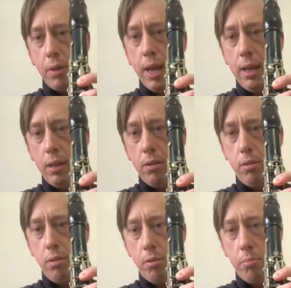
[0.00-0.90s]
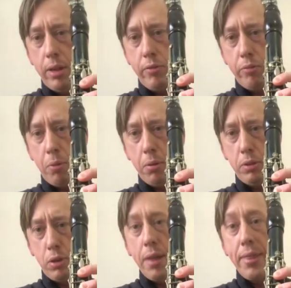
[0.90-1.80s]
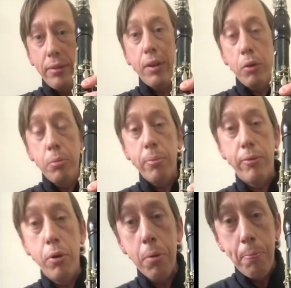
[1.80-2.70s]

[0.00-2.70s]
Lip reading: And many of you have probably tried this out before.